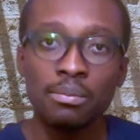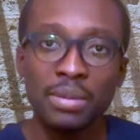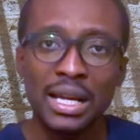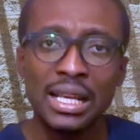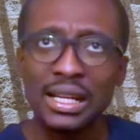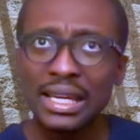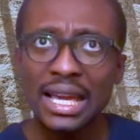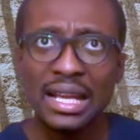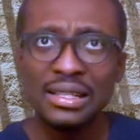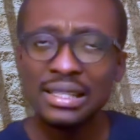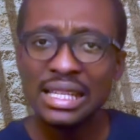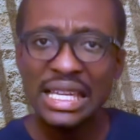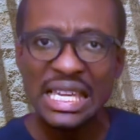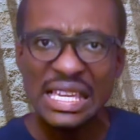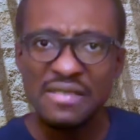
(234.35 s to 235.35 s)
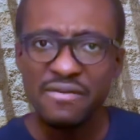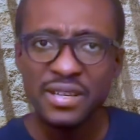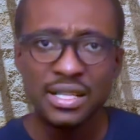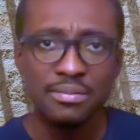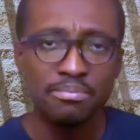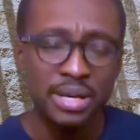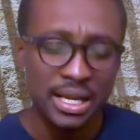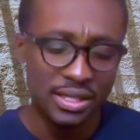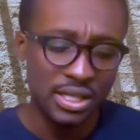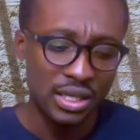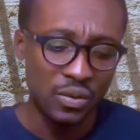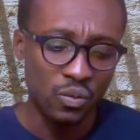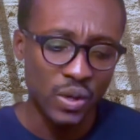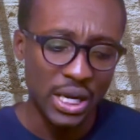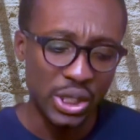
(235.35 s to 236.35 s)
But it gets even
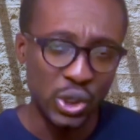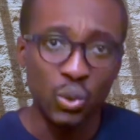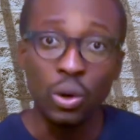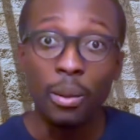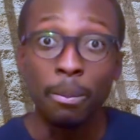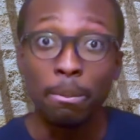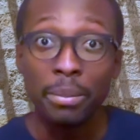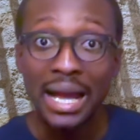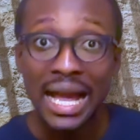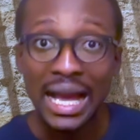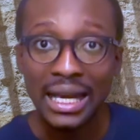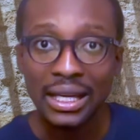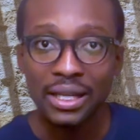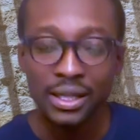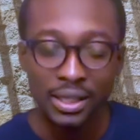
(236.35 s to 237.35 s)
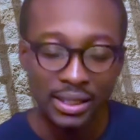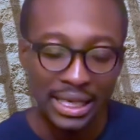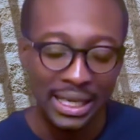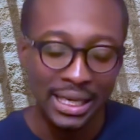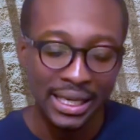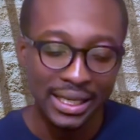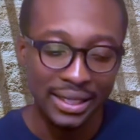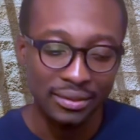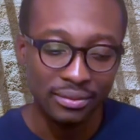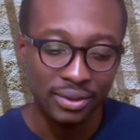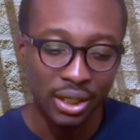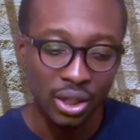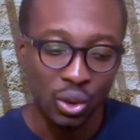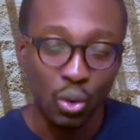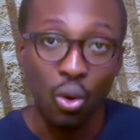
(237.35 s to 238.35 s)
better when you unpack the
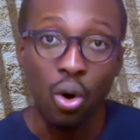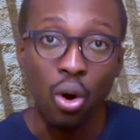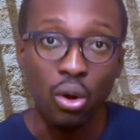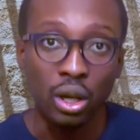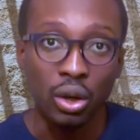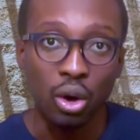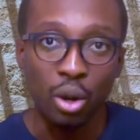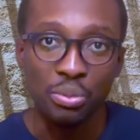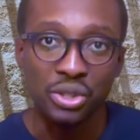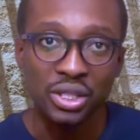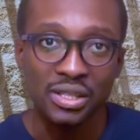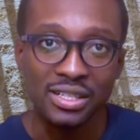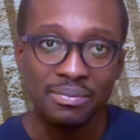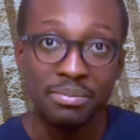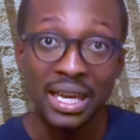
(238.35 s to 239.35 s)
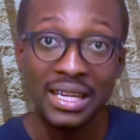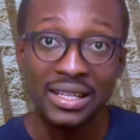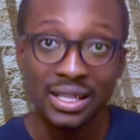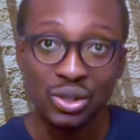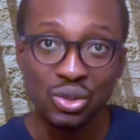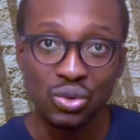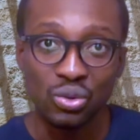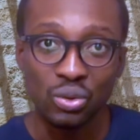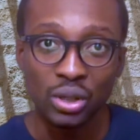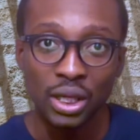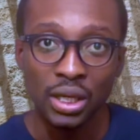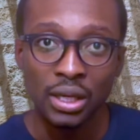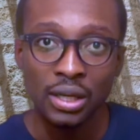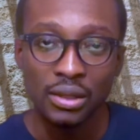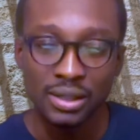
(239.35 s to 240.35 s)
hidden call options baked into
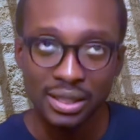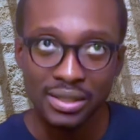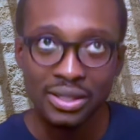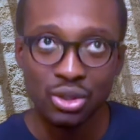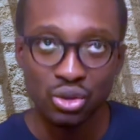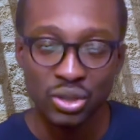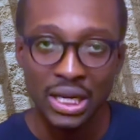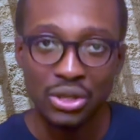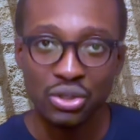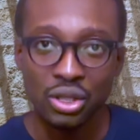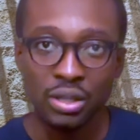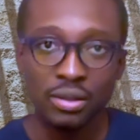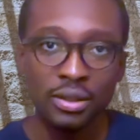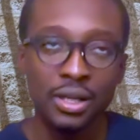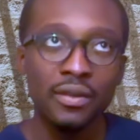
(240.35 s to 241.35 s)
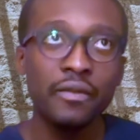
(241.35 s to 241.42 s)
this structure.